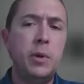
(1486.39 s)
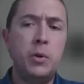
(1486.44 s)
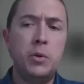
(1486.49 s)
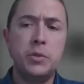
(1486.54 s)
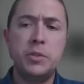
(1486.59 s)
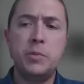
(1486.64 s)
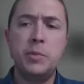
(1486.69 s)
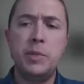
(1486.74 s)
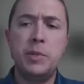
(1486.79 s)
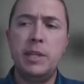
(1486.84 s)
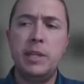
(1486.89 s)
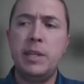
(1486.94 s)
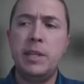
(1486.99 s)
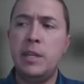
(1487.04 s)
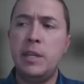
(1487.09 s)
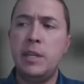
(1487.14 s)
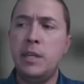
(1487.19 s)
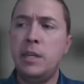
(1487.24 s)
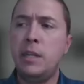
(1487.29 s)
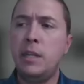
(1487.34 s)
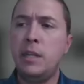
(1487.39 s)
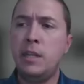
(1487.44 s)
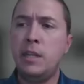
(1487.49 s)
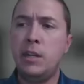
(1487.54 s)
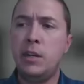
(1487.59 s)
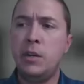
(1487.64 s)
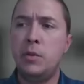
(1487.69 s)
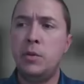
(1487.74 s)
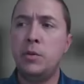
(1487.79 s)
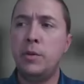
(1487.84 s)
Ultimately,
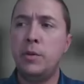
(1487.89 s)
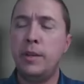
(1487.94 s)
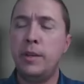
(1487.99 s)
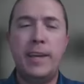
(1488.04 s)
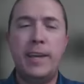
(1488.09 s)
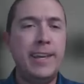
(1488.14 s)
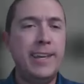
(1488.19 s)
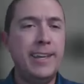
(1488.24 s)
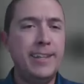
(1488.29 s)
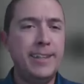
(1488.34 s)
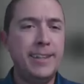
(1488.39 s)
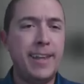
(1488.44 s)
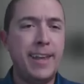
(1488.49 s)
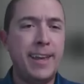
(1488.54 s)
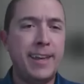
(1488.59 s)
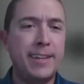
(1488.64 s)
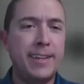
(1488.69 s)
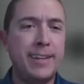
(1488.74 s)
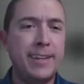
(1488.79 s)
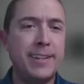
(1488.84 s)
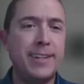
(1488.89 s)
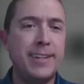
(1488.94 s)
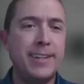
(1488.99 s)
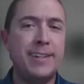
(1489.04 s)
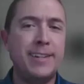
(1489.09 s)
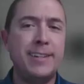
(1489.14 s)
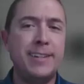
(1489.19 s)
in that